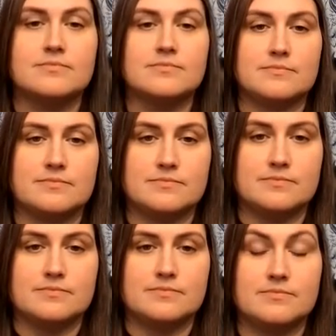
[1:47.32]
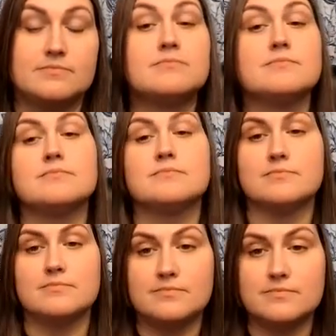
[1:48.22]

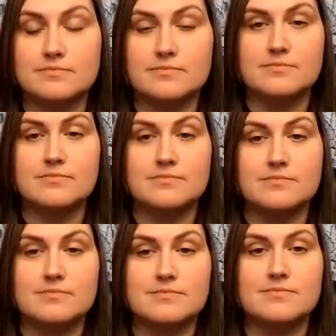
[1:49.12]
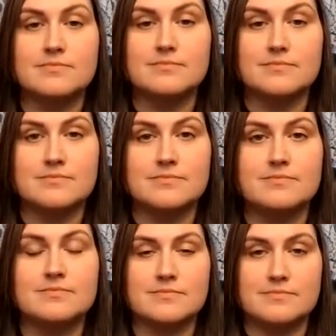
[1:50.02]

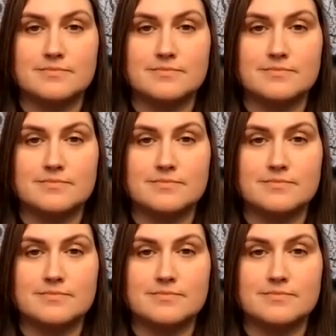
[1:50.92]
(not speaking)